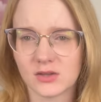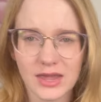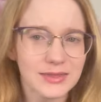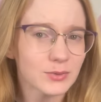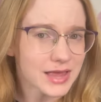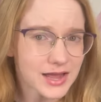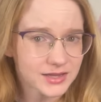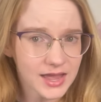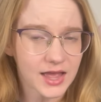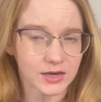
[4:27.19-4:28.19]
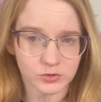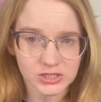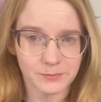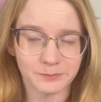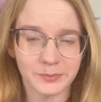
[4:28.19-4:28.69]
Okay, they were long gone. It was
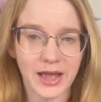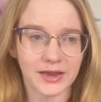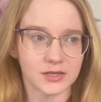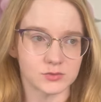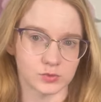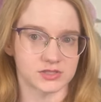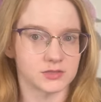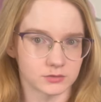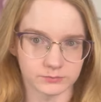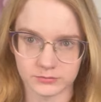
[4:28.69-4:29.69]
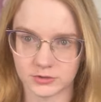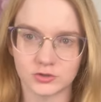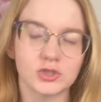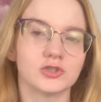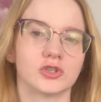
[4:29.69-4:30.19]
just the bodies were still the
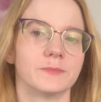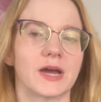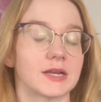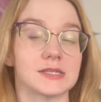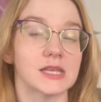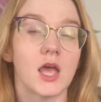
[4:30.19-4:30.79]
children bodies